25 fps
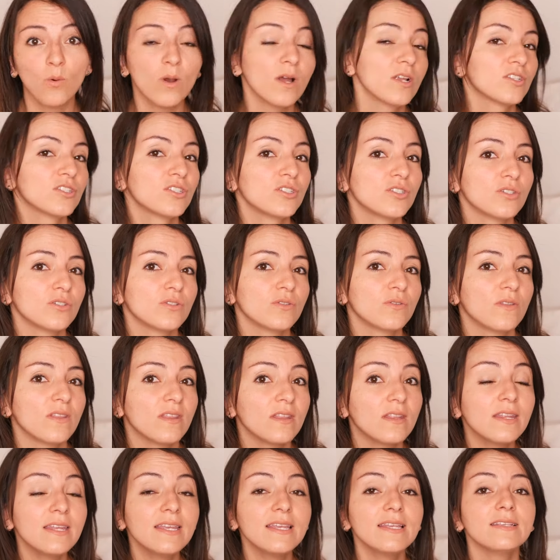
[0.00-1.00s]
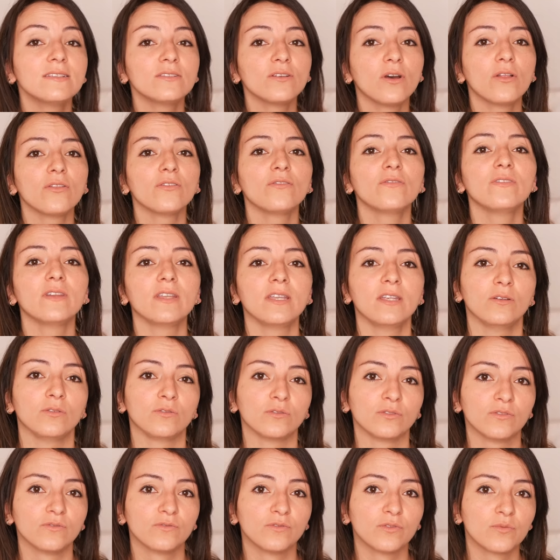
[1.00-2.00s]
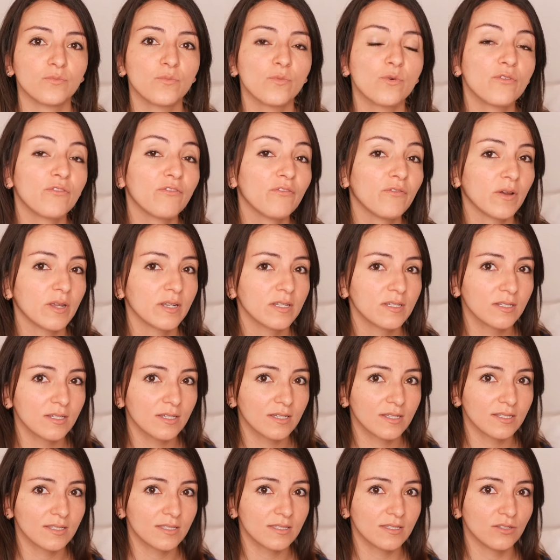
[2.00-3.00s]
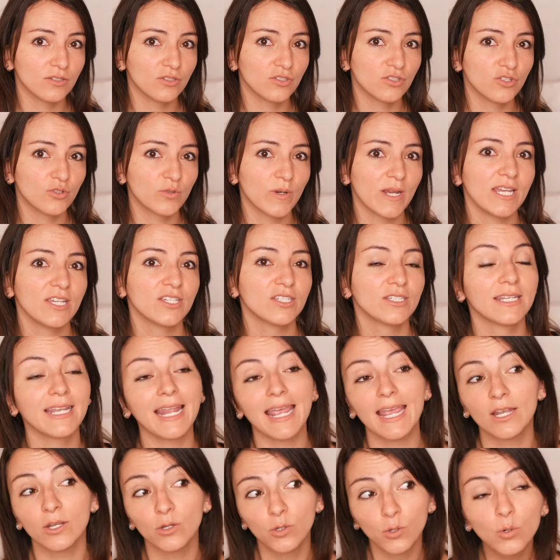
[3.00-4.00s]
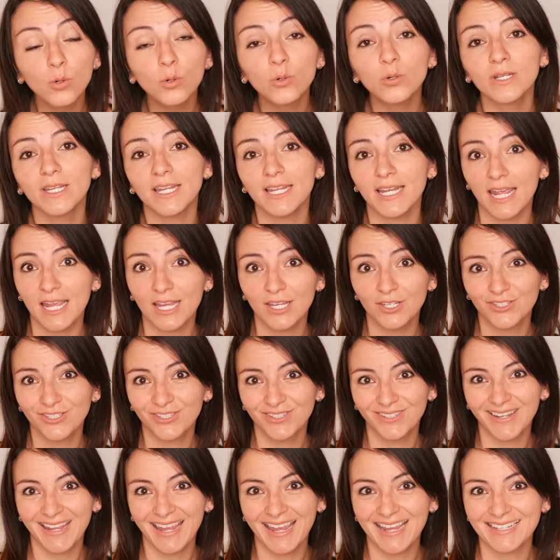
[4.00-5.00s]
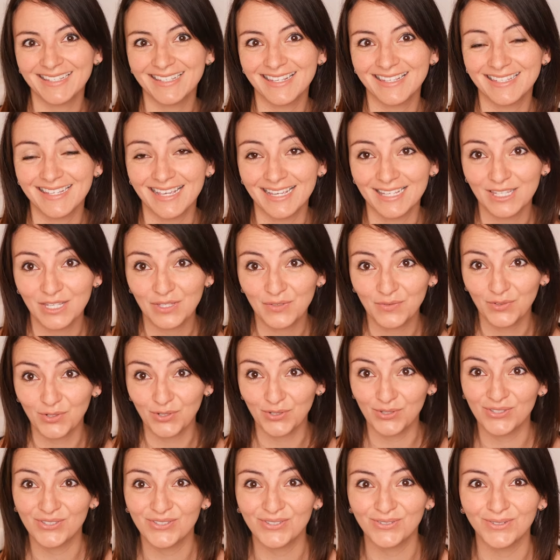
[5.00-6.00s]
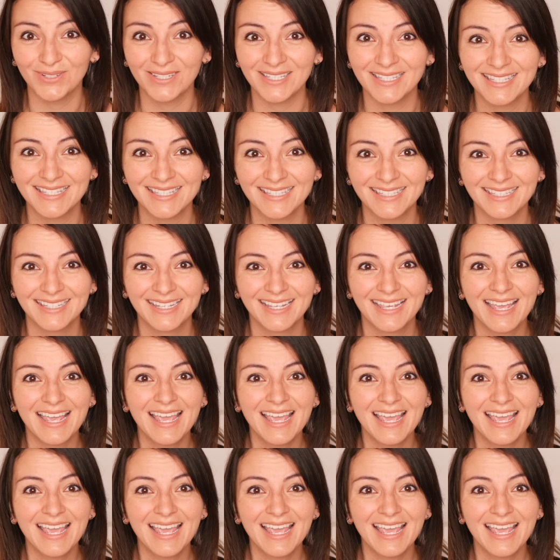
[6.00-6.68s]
watch these other videos for more fun concentration and coordination exercises for your students.